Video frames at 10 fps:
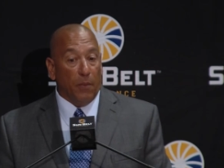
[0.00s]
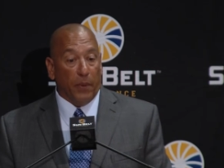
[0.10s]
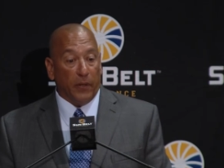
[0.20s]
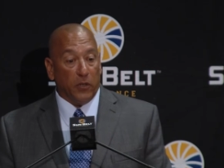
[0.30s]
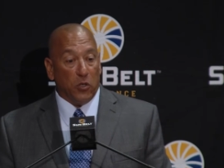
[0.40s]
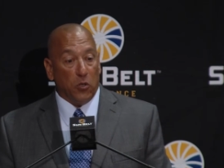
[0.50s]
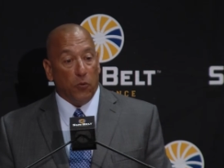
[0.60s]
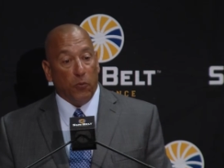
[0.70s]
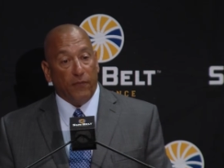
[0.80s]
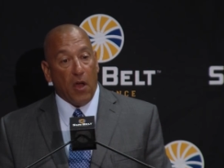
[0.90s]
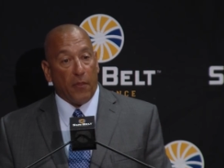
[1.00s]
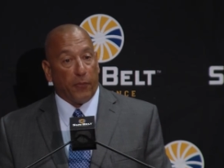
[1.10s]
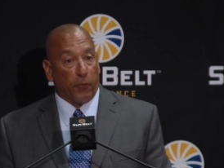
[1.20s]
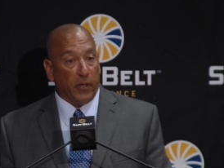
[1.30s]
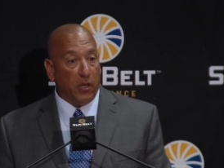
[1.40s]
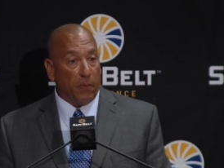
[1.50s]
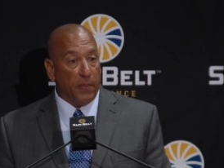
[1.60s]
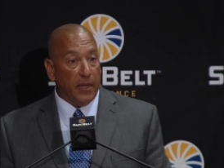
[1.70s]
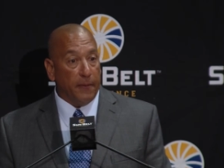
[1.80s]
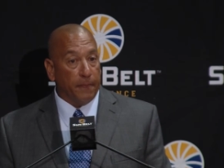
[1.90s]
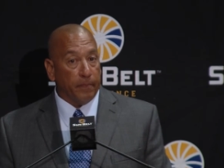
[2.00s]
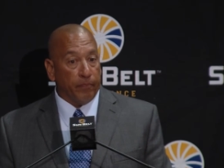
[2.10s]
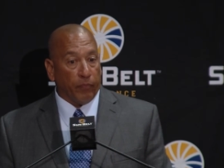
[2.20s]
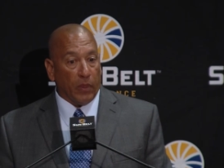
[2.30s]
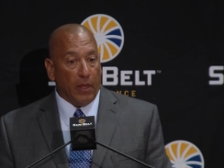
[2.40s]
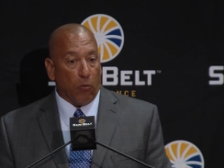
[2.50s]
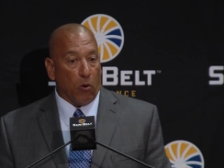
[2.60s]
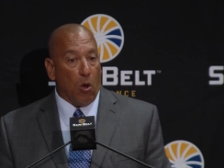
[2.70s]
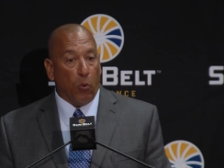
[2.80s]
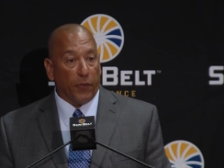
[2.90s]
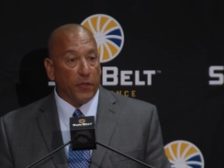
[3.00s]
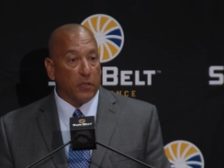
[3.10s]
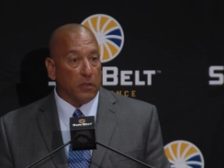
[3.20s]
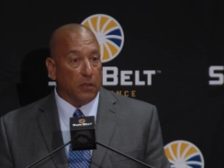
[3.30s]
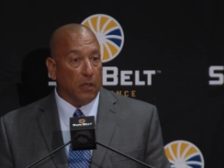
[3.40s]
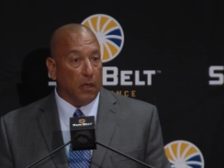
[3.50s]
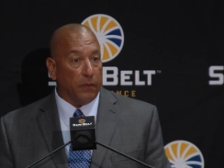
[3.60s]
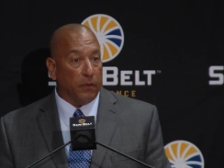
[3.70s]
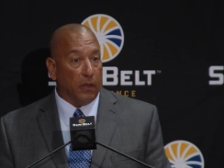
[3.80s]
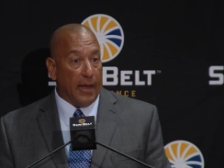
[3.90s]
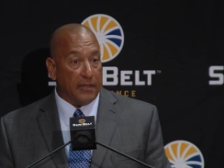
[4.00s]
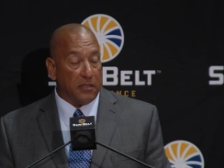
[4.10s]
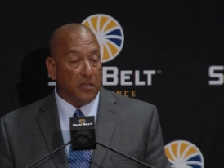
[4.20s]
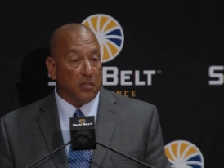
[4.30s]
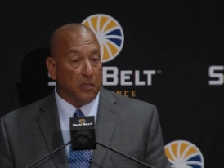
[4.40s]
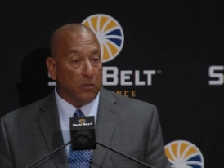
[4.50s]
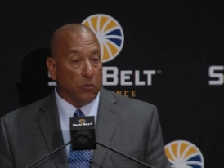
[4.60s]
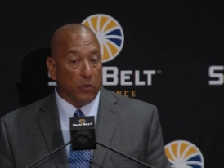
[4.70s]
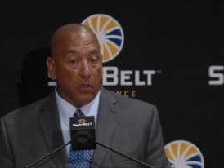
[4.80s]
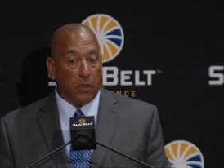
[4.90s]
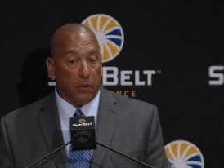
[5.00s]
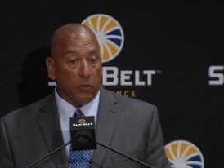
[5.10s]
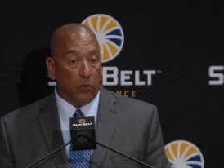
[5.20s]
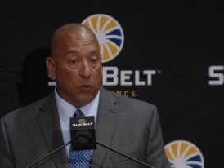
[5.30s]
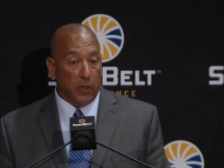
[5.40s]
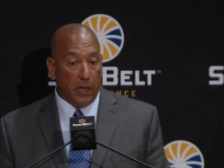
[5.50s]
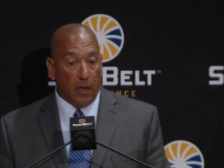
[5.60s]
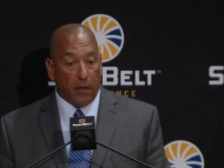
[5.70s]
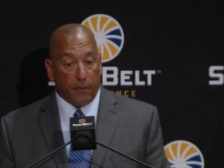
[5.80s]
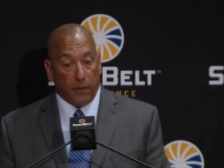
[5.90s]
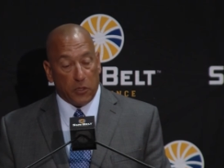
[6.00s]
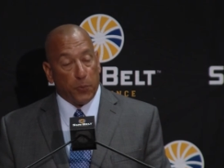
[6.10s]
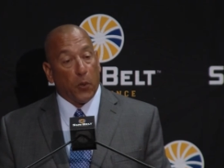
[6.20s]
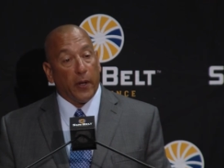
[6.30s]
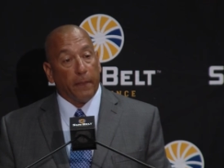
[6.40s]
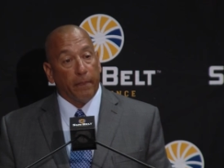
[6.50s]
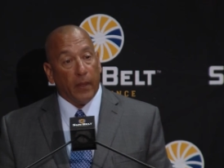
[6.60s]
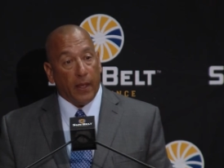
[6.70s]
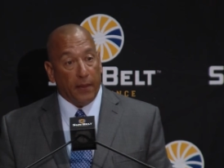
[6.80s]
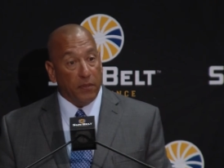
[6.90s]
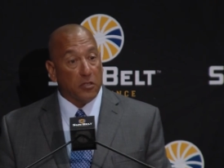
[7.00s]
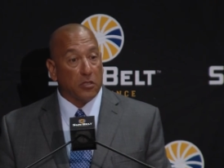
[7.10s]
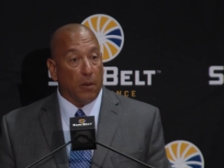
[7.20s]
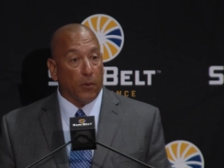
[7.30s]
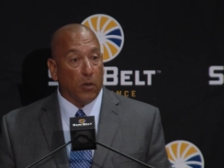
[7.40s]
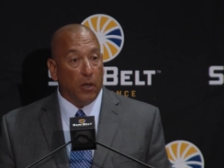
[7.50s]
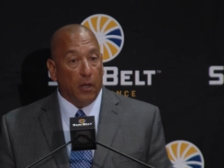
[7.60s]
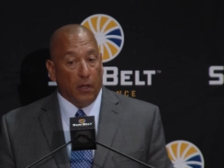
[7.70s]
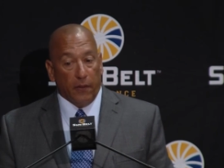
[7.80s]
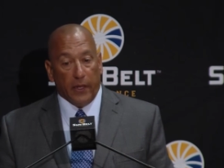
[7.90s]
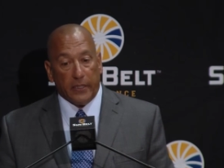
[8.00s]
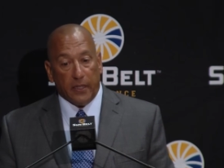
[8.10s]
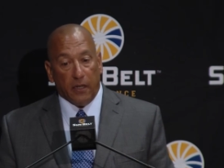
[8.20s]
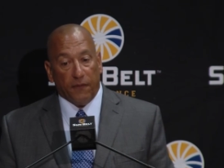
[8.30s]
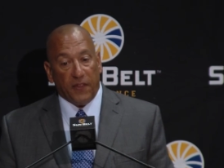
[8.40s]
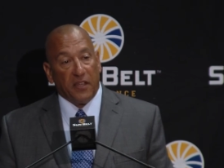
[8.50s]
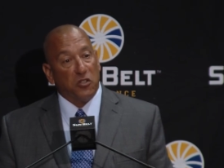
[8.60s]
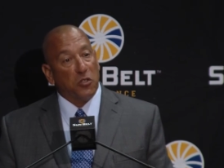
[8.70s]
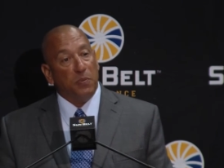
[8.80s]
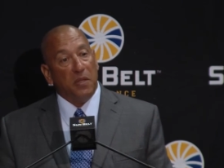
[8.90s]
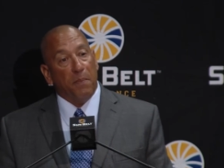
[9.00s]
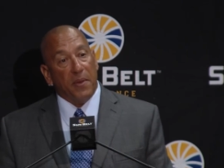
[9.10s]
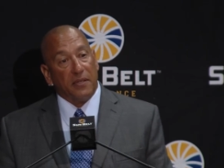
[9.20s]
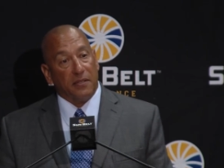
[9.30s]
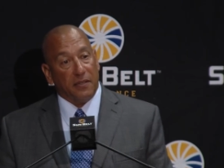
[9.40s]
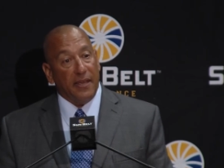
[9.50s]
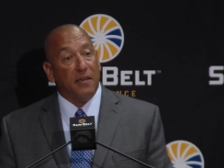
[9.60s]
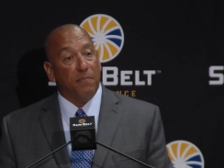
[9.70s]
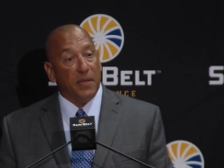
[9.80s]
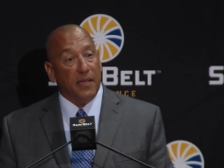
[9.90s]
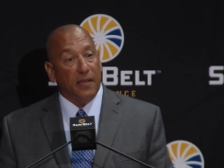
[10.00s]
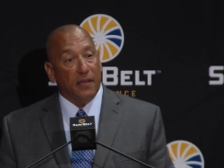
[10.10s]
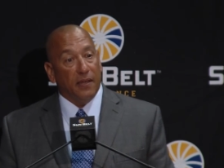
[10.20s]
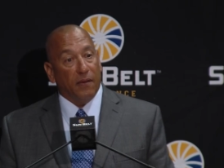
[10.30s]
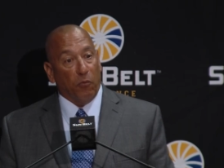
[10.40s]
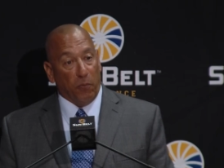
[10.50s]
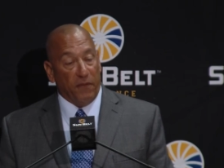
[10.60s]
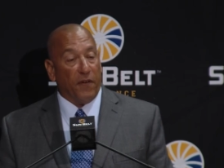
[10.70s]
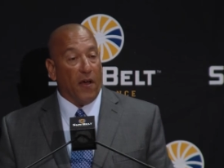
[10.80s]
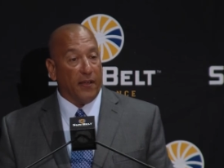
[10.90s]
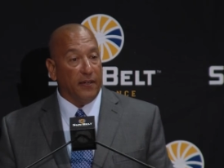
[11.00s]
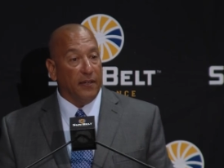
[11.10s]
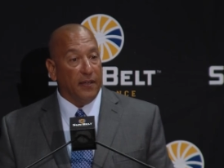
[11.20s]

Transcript: but you, we've got three young men that were all with us in the last season and through the through the uh, the spring and this summer. That uh, if they can just be the best that they can be, we'll be fine.